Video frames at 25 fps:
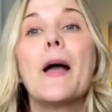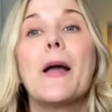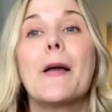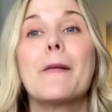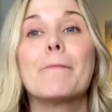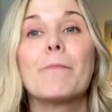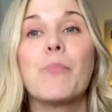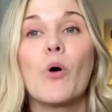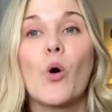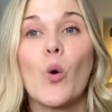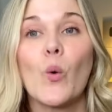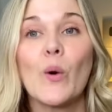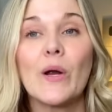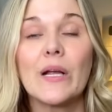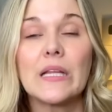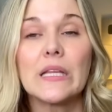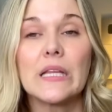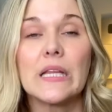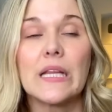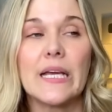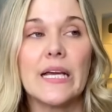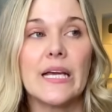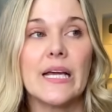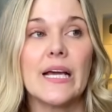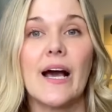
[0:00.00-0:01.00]

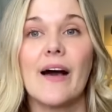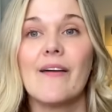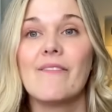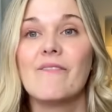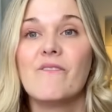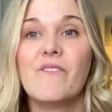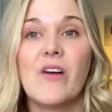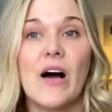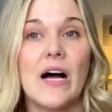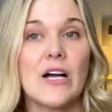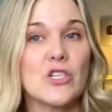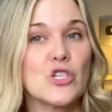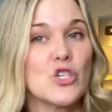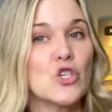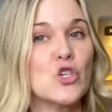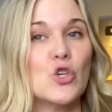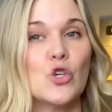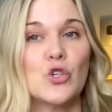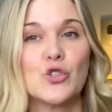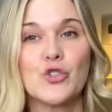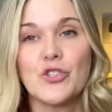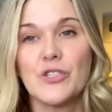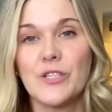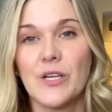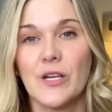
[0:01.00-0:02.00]
Importantly, a vaginal
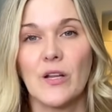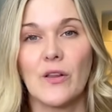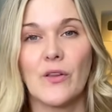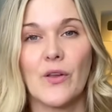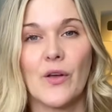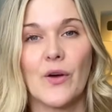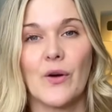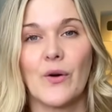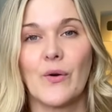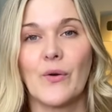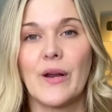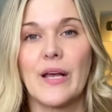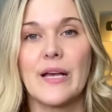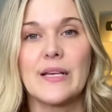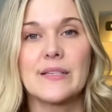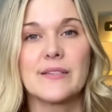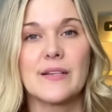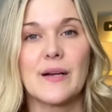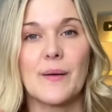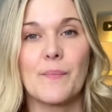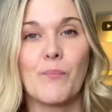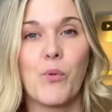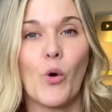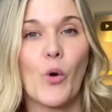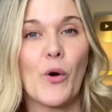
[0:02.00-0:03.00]
ultrasound alone is an
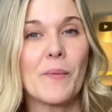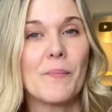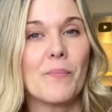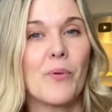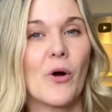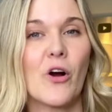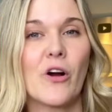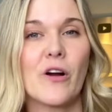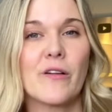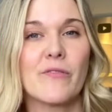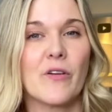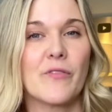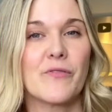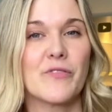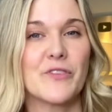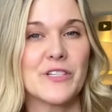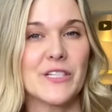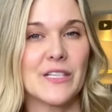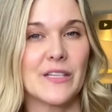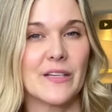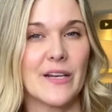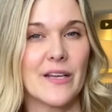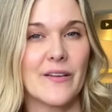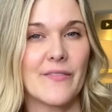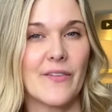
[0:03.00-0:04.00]
important part of a
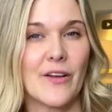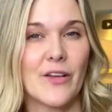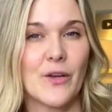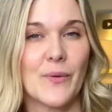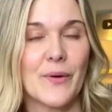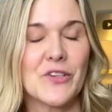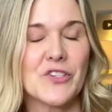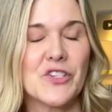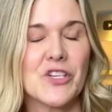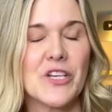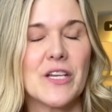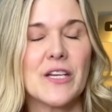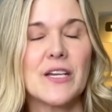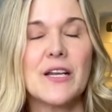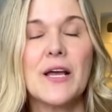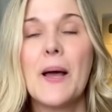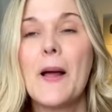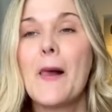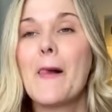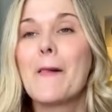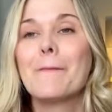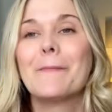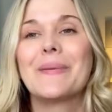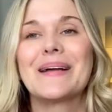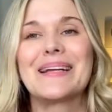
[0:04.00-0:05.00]
fertility evaluation,
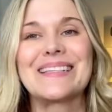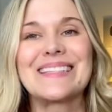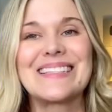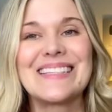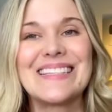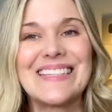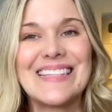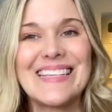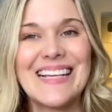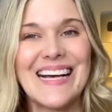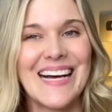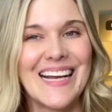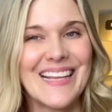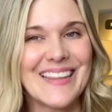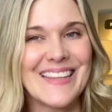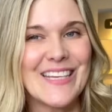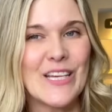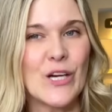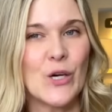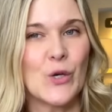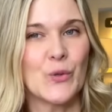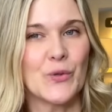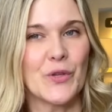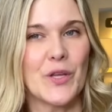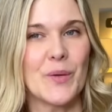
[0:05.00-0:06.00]
but it's not
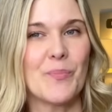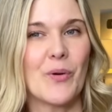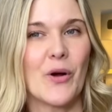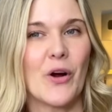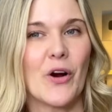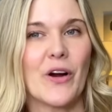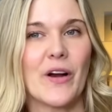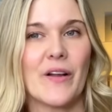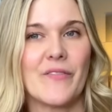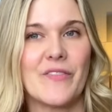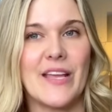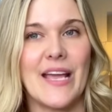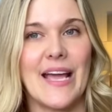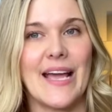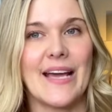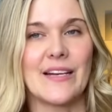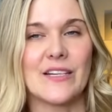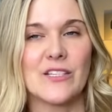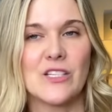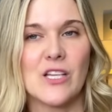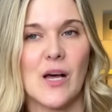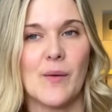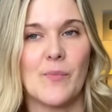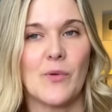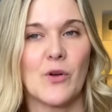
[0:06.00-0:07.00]
the only part of the
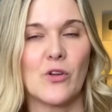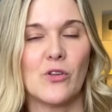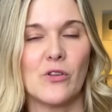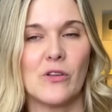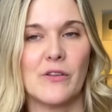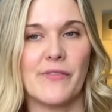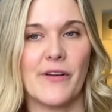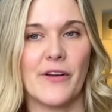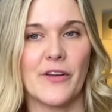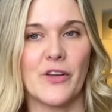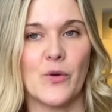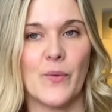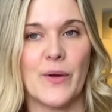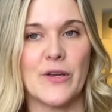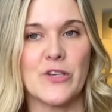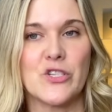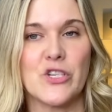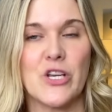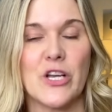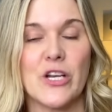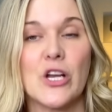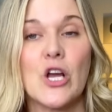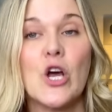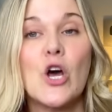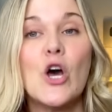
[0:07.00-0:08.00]
anatomical
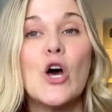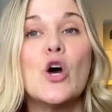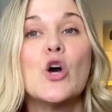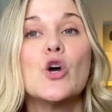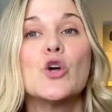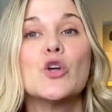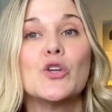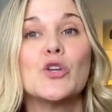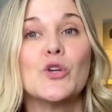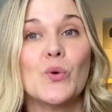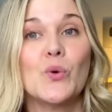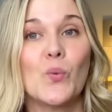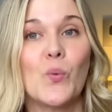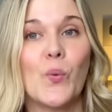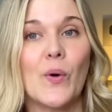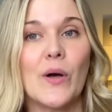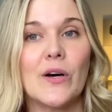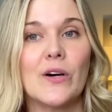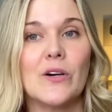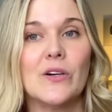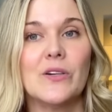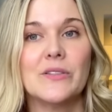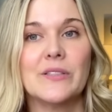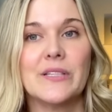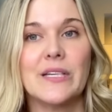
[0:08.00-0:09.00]
evaluation. You
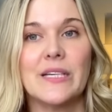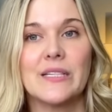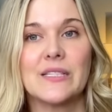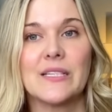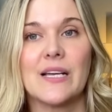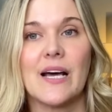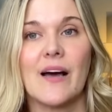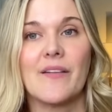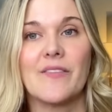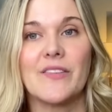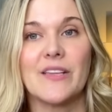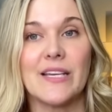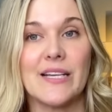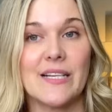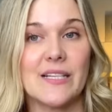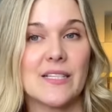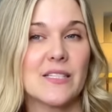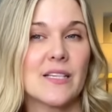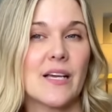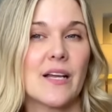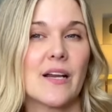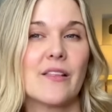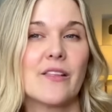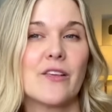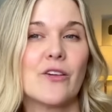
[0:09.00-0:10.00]
will need to have the
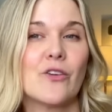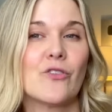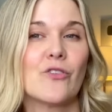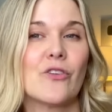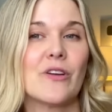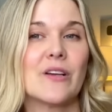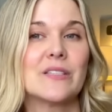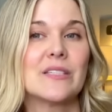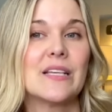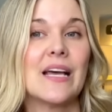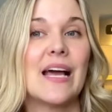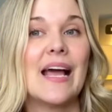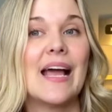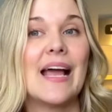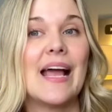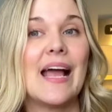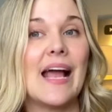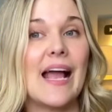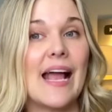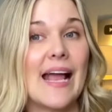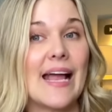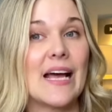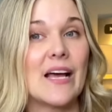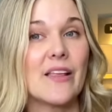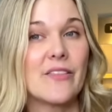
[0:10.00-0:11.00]
inside of the uterus
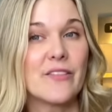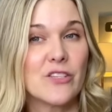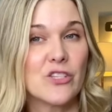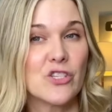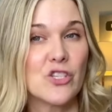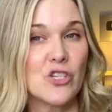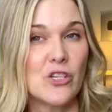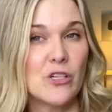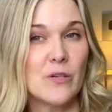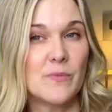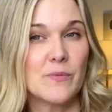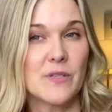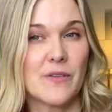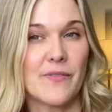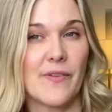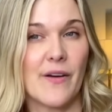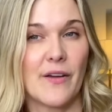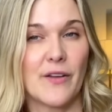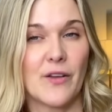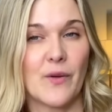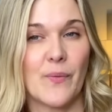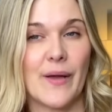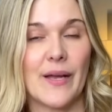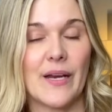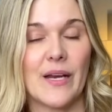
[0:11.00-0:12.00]
and the tubes
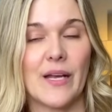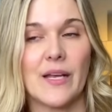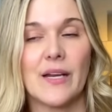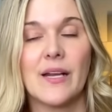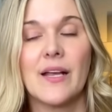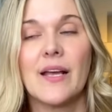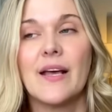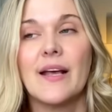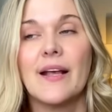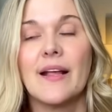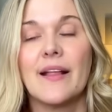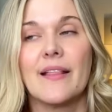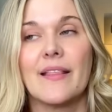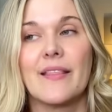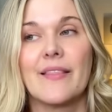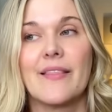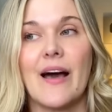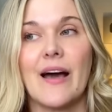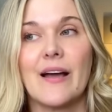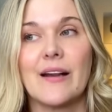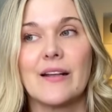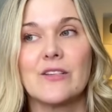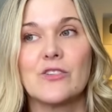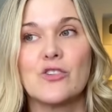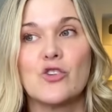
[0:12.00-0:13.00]
evaluated.
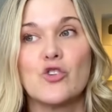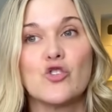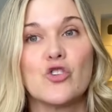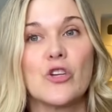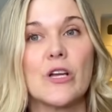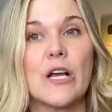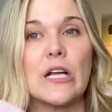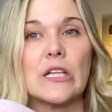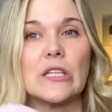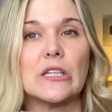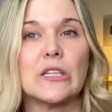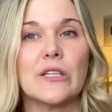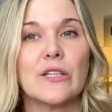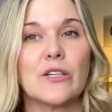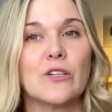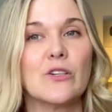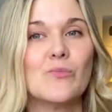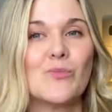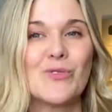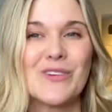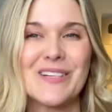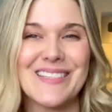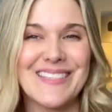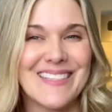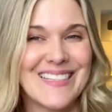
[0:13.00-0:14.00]
That is usually a little
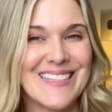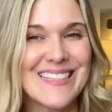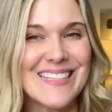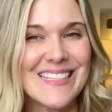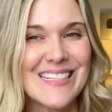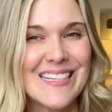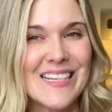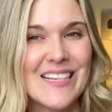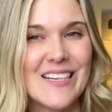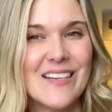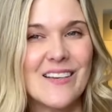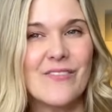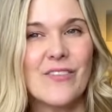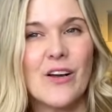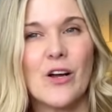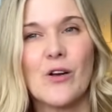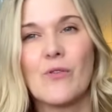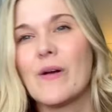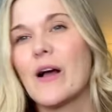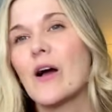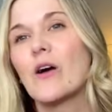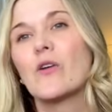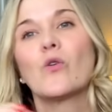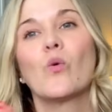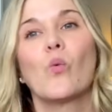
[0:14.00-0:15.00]
more sensitive
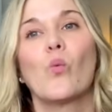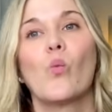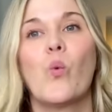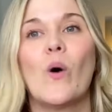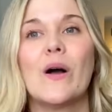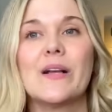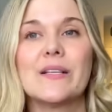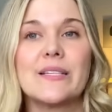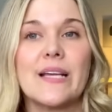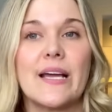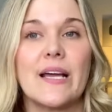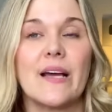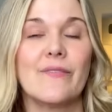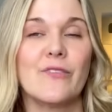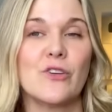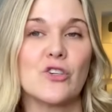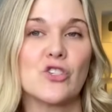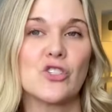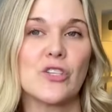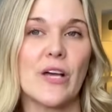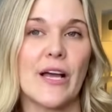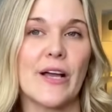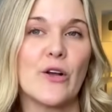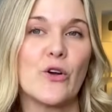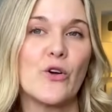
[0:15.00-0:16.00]
around what day of your
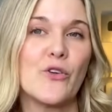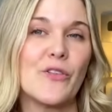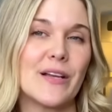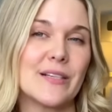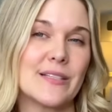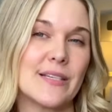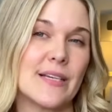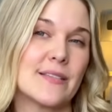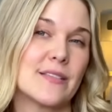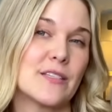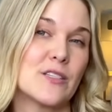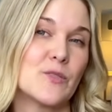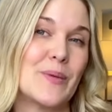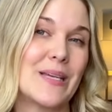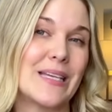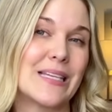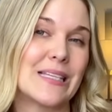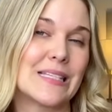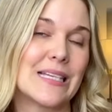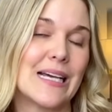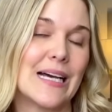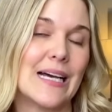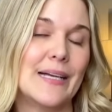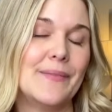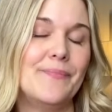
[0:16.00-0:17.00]
cycle that test is being
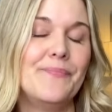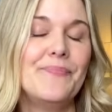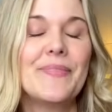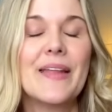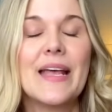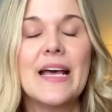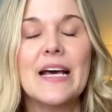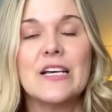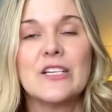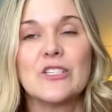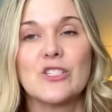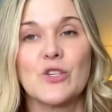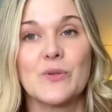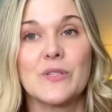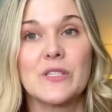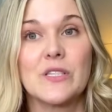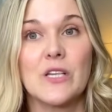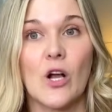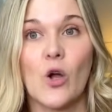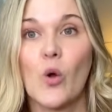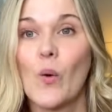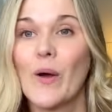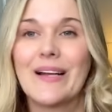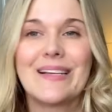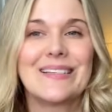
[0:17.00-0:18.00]
done. So it's
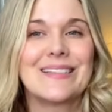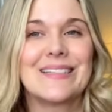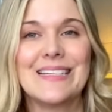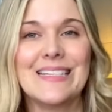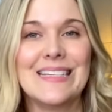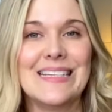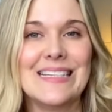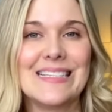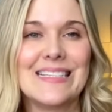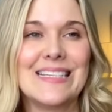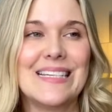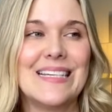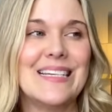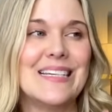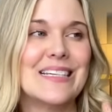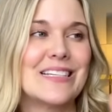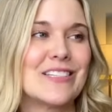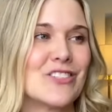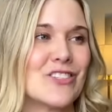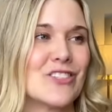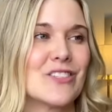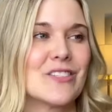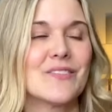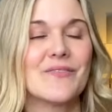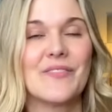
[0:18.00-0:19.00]
not quite as easy as
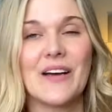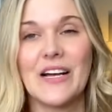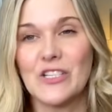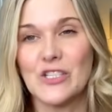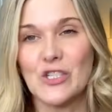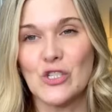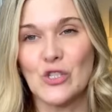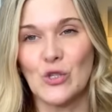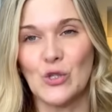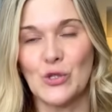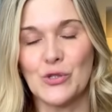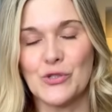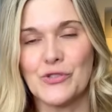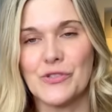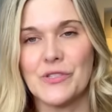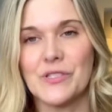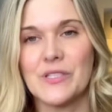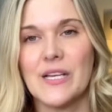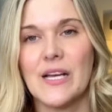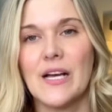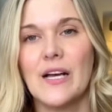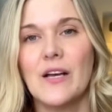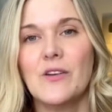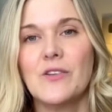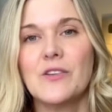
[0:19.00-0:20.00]
just a vaginal
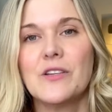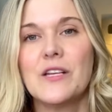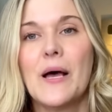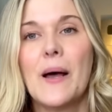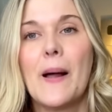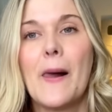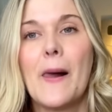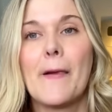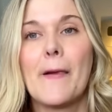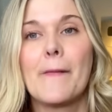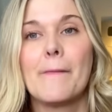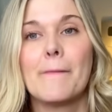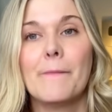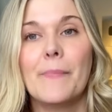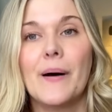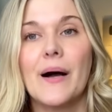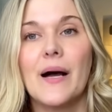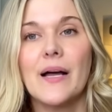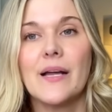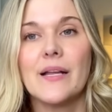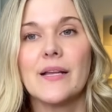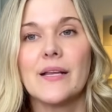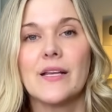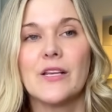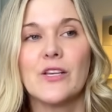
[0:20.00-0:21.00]
ultrasound,
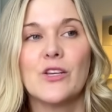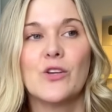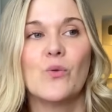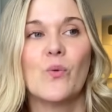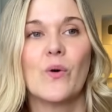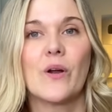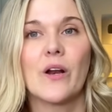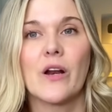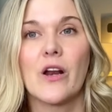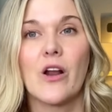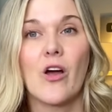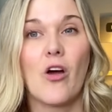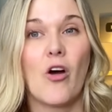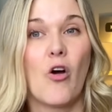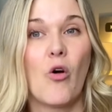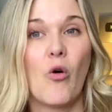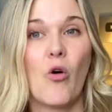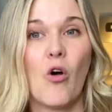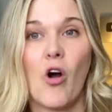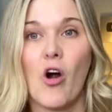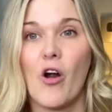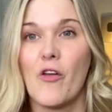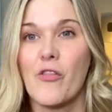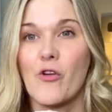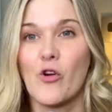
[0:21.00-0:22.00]
but you want to
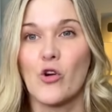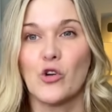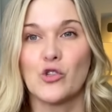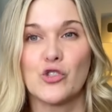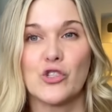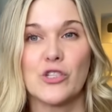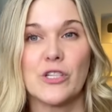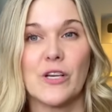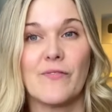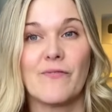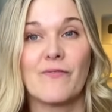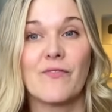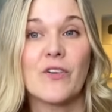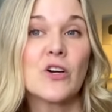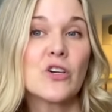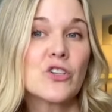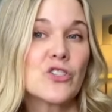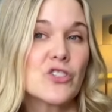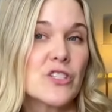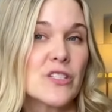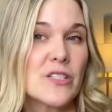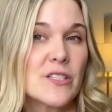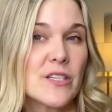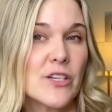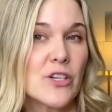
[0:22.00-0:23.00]
know are there ultrasound
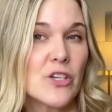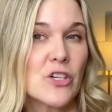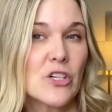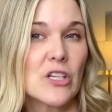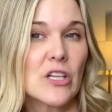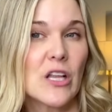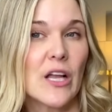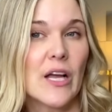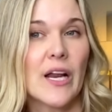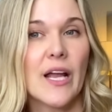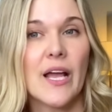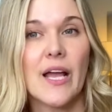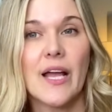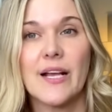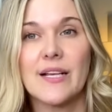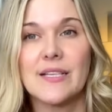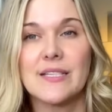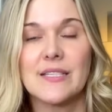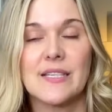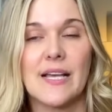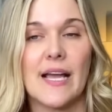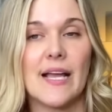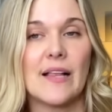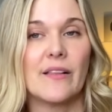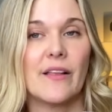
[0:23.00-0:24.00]
versions at your clinic,
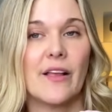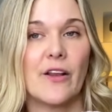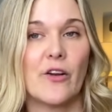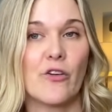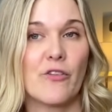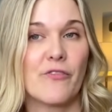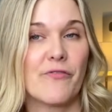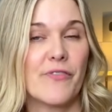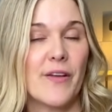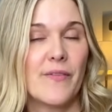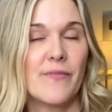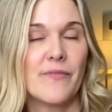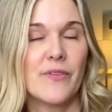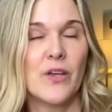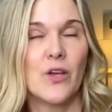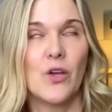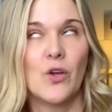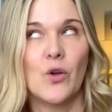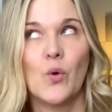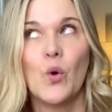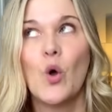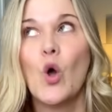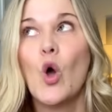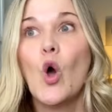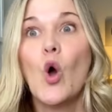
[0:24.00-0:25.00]
saline or
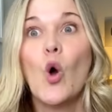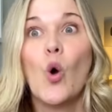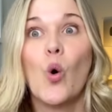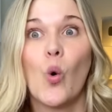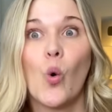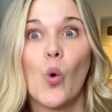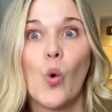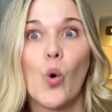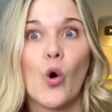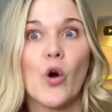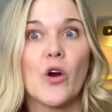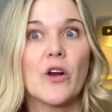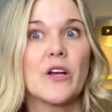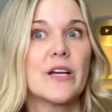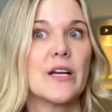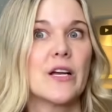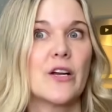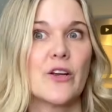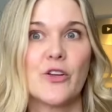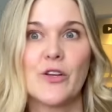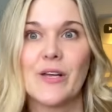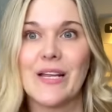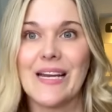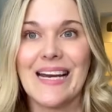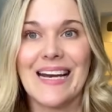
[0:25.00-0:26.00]
FemVue, or are
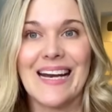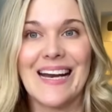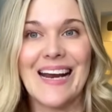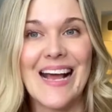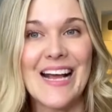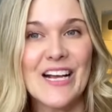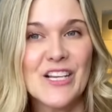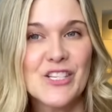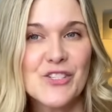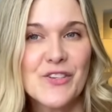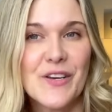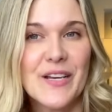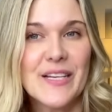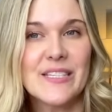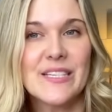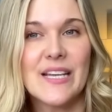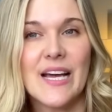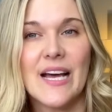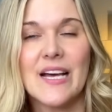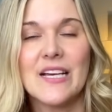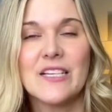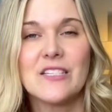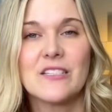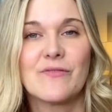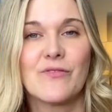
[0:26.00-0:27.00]
you getting an x ray
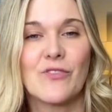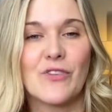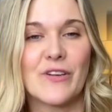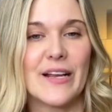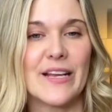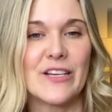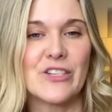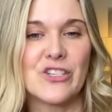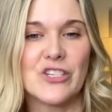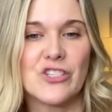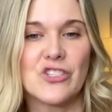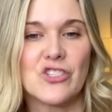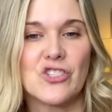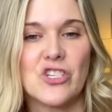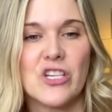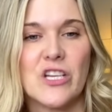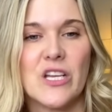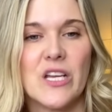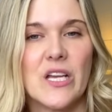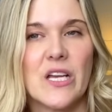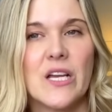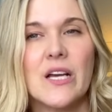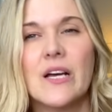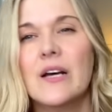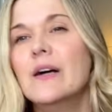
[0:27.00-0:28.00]
test for an
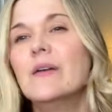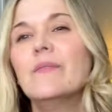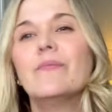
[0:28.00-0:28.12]
HSG?